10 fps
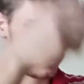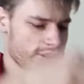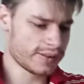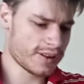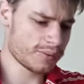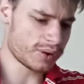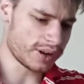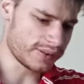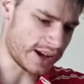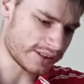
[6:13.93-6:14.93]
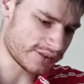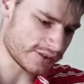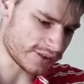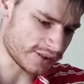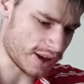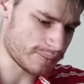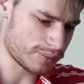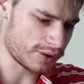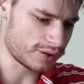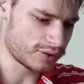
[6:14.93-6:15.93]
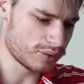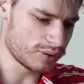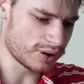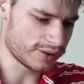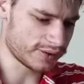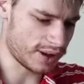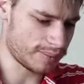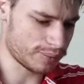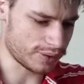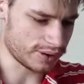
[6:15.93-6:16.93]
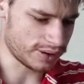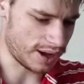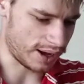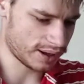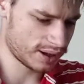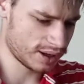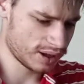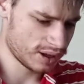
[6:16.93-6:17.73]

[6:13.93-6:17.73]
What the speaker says: This is what attaches your skateboard to your skateboard deck.